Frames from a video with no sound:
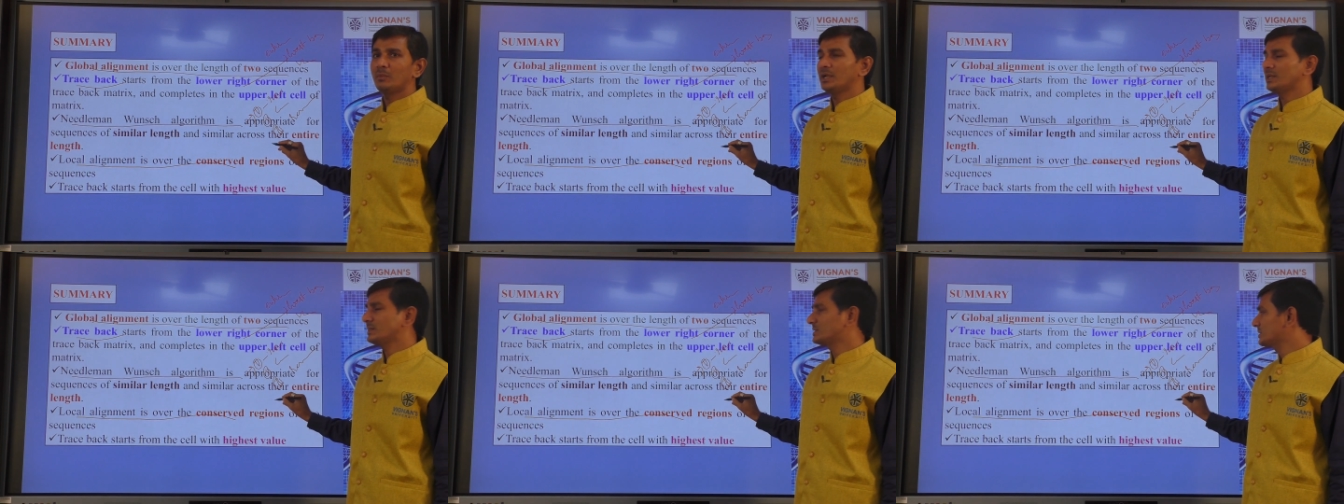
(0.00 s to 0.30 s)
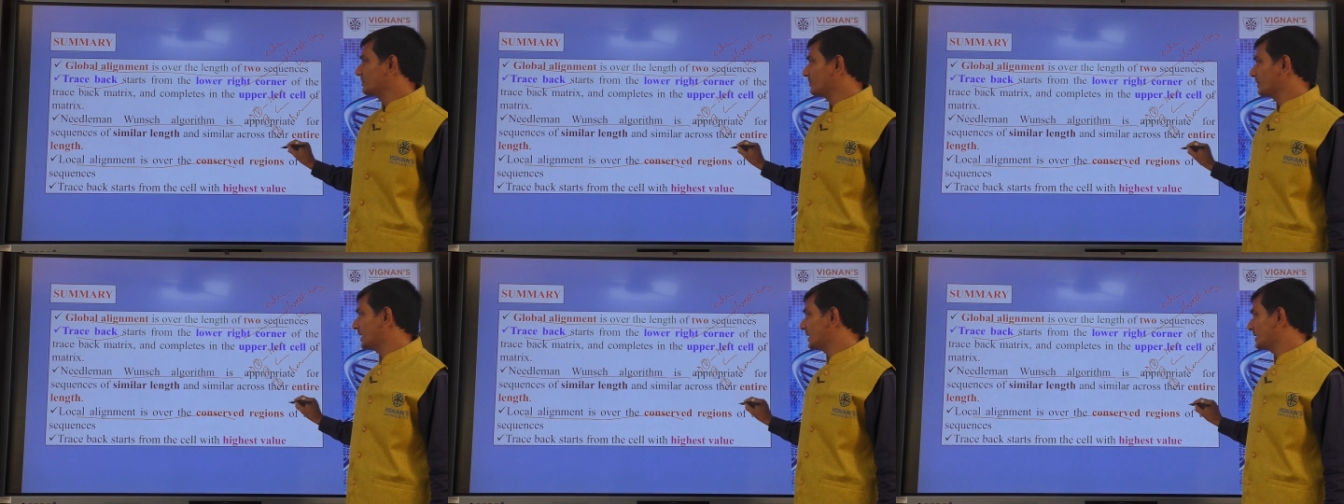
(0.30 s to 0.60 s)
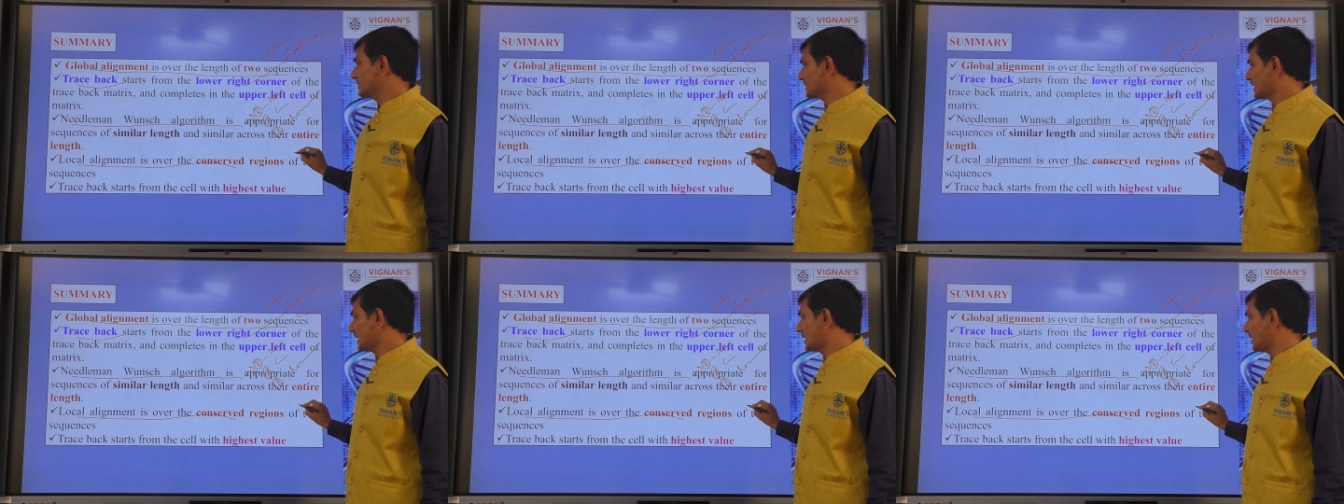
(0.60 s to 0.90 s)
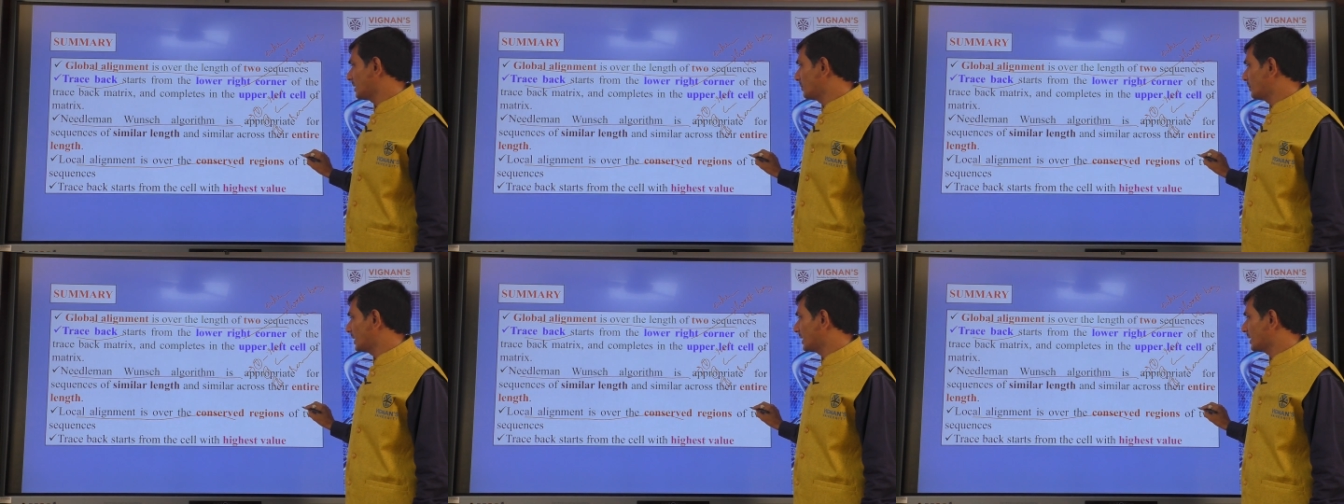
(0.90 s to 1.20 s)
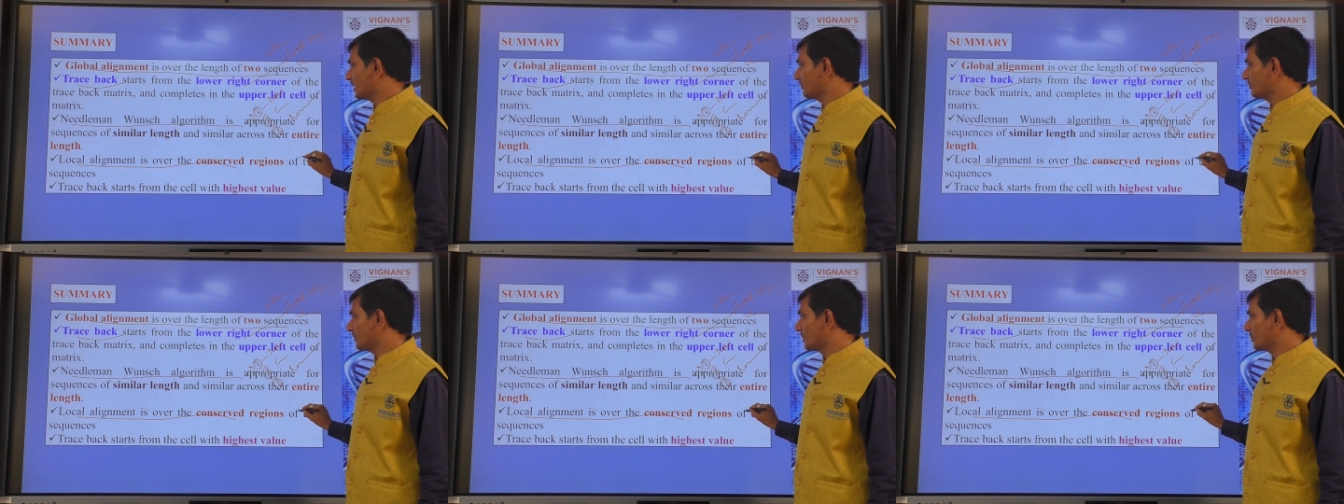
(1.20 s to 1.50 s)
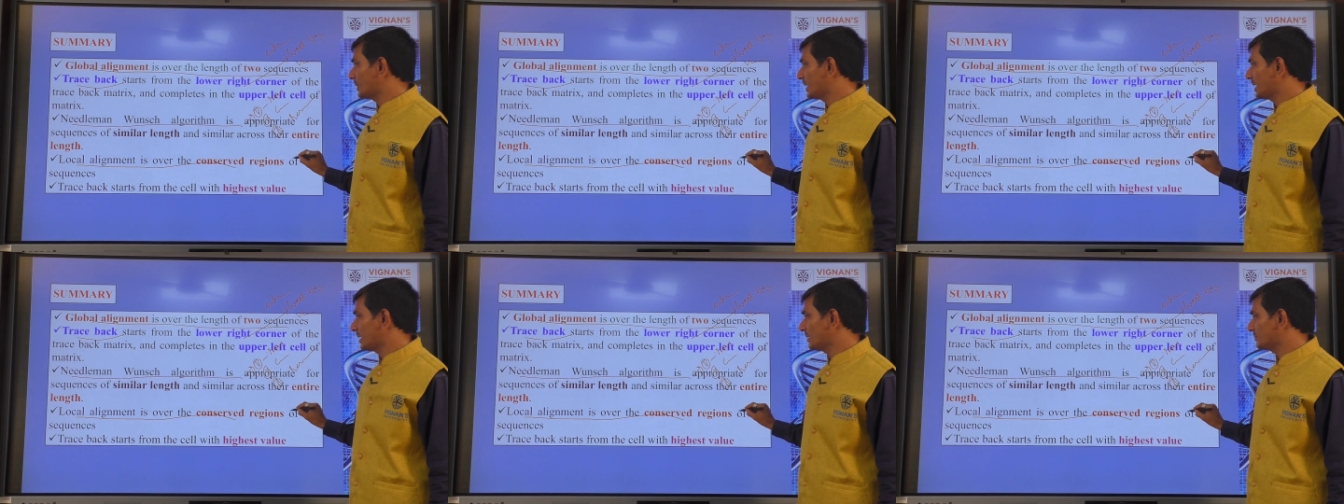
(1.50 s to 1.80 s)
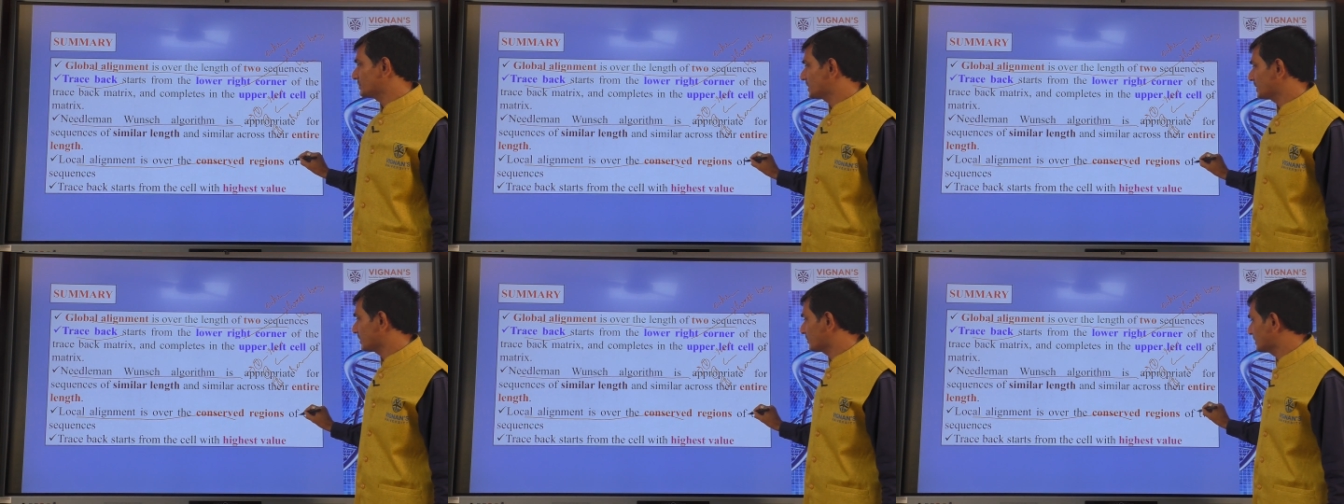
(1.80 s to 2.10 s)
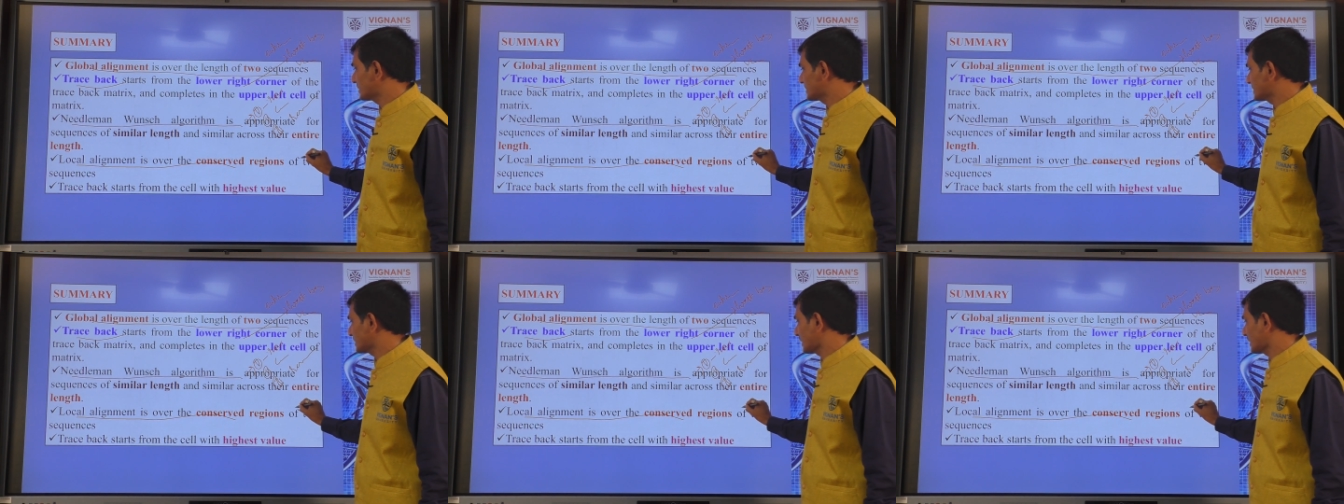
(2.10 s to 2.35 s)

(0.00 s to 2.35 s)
is defined as alignment of a pair of sequences